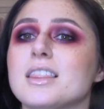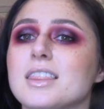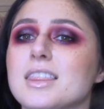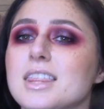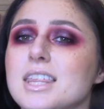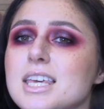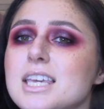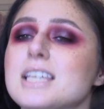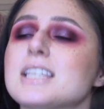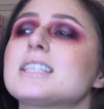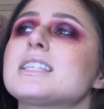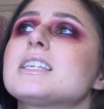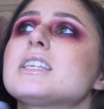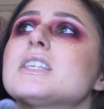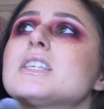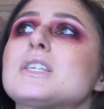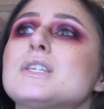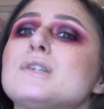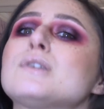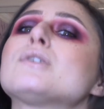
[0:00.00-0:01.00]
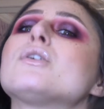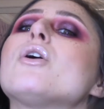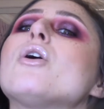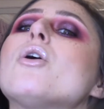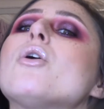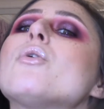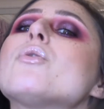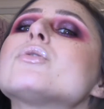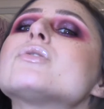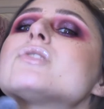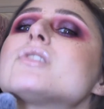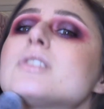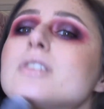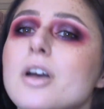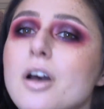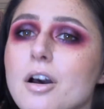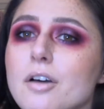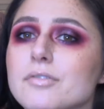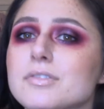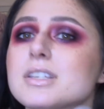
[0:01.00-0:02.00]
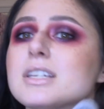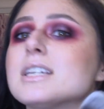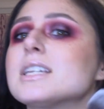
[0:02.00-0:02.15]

This is so soft.